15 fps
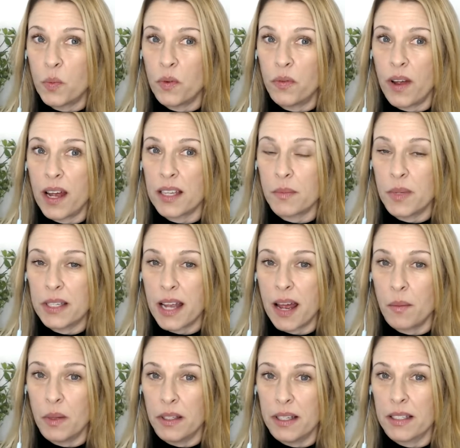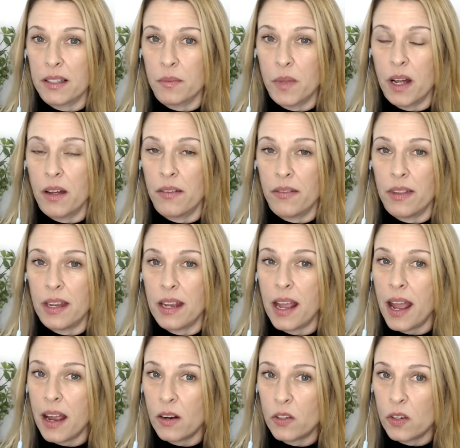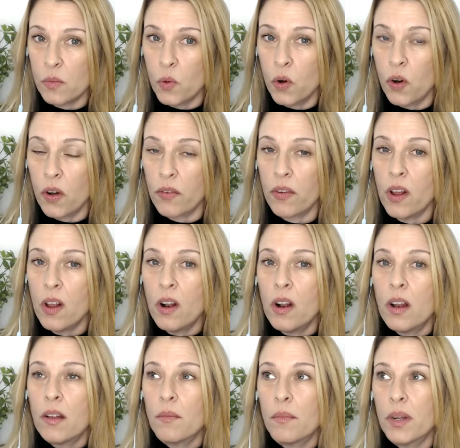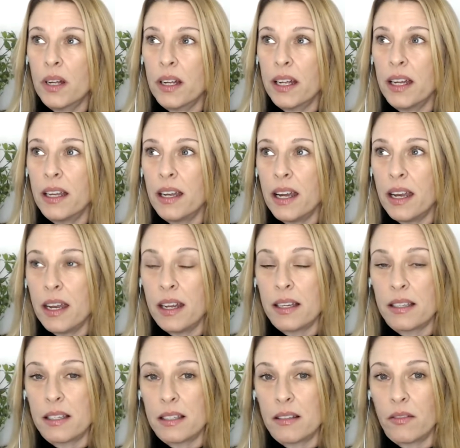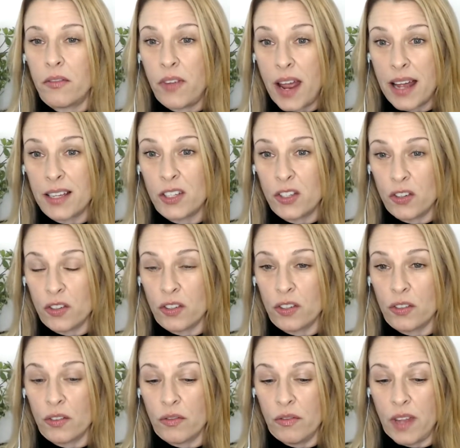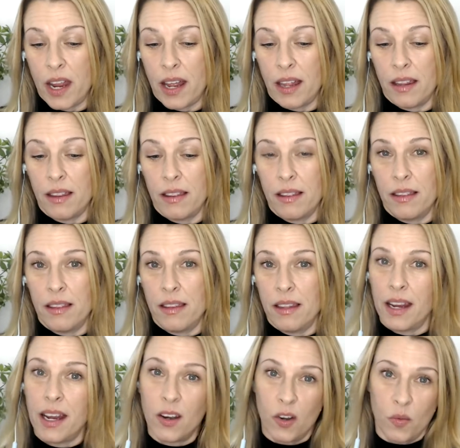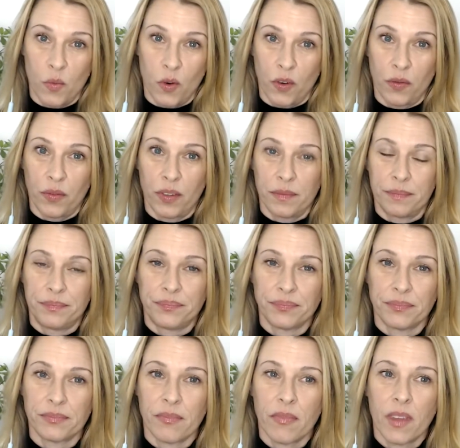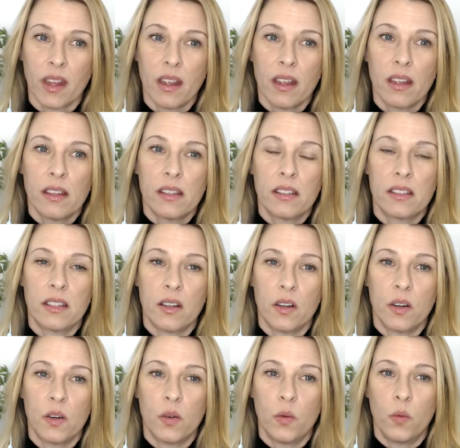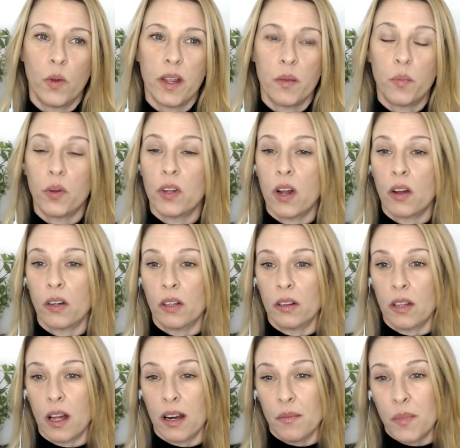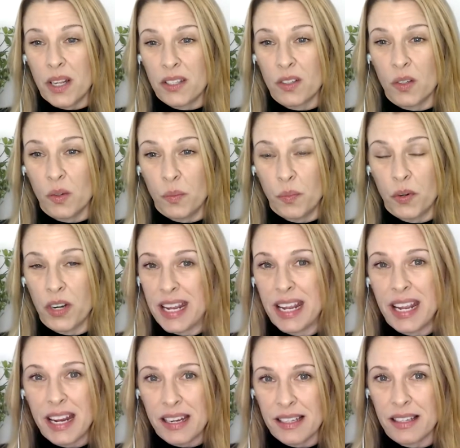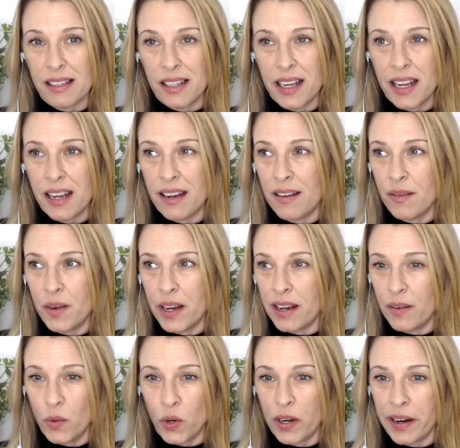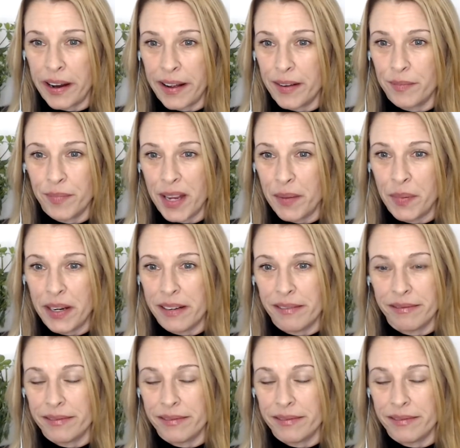fast metabolism of the ectomorph, but it is faster than the endomorph. So we put on a lot of muscle pretty easily. We can work out maybe,